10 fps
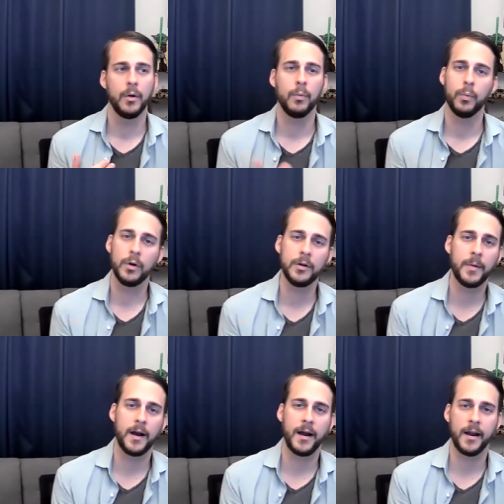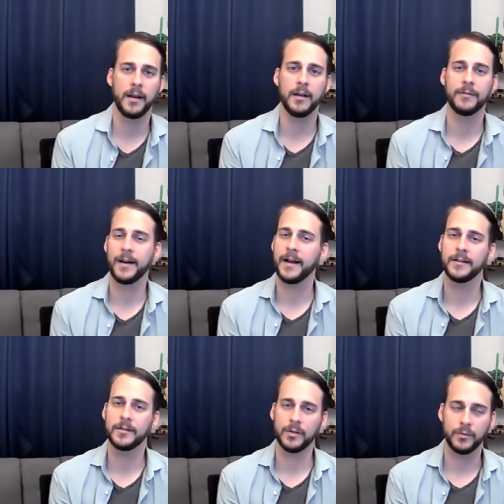would buy if it
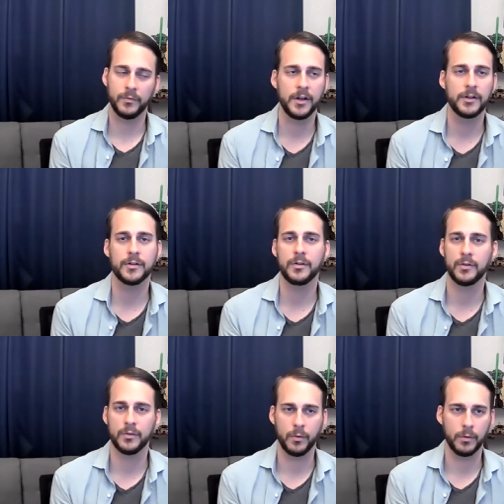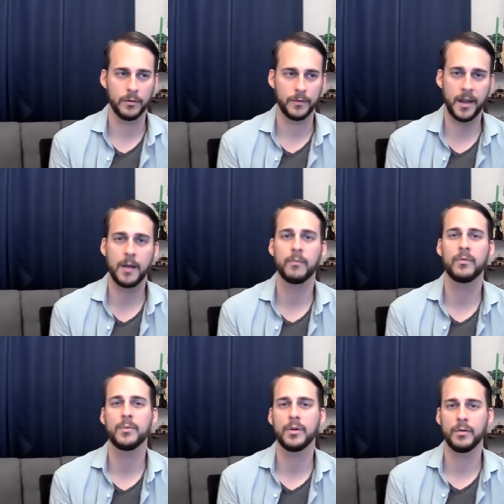had certain features, or if it came
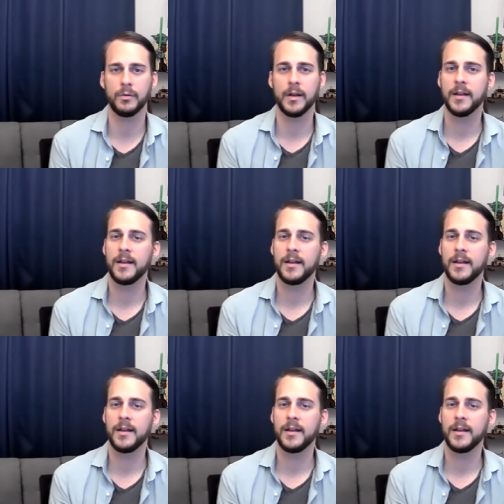from you,